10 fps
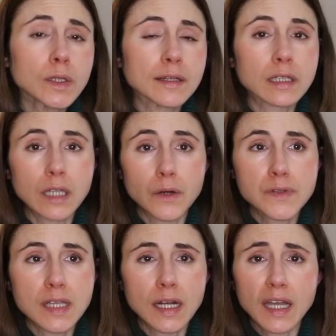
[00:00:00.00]
and the low
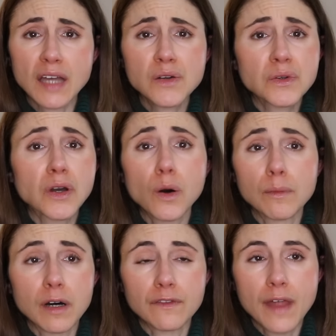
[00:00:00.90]
setting. I don't go
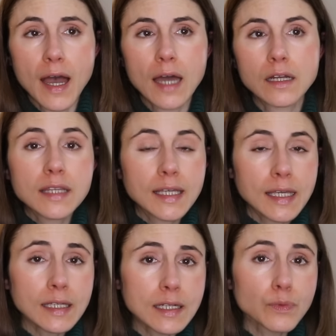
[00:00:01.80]
above that. The
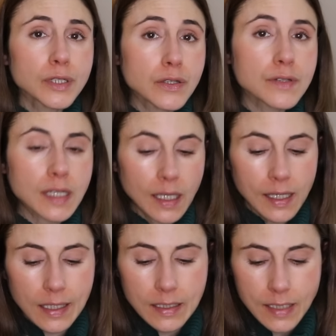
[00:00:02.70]
key to reducing
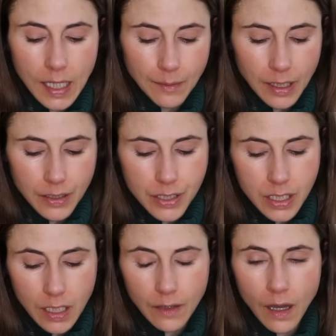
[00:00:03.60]
heat damage
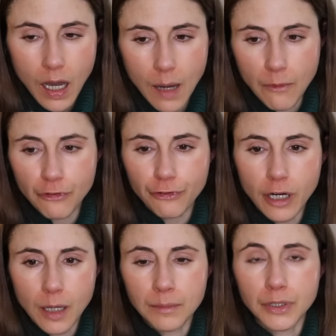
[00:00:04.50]
um,
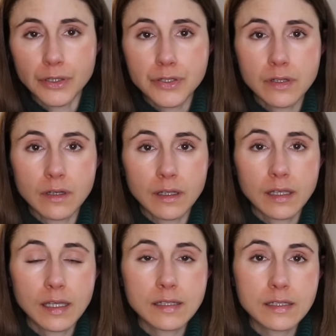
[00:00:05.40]
from your
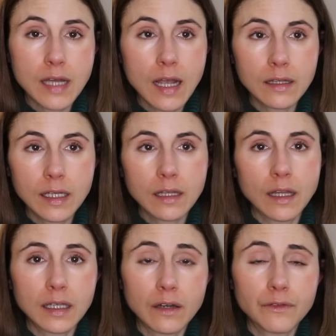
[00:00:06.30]
heat styling,
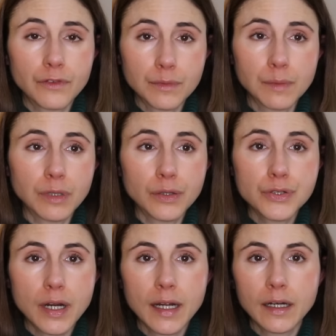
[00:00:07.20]
like from the blow
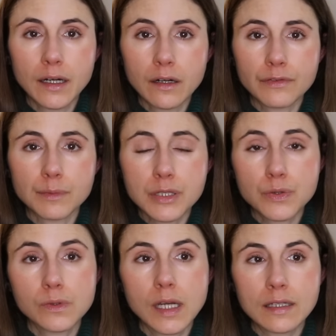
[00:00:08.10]
dryer or from a
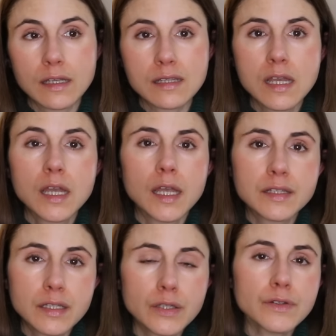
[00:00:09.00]
tool like this, is
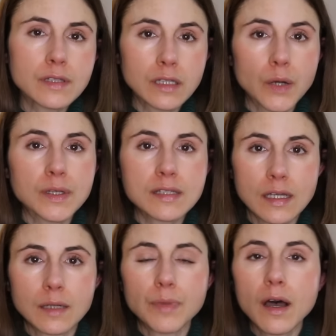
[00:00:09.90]
to use the lowest
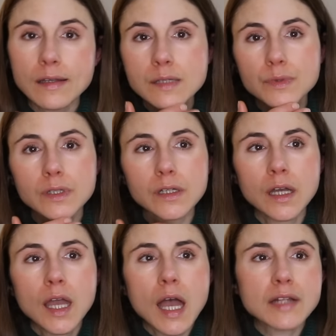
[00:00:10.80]
setting possible
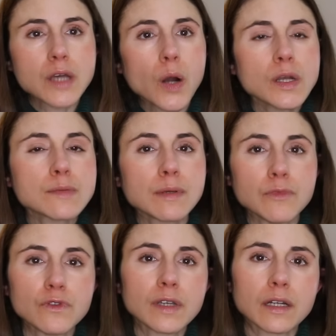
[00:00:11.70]
and to always be
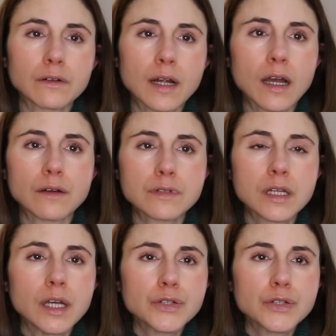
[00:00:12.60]
moving it around.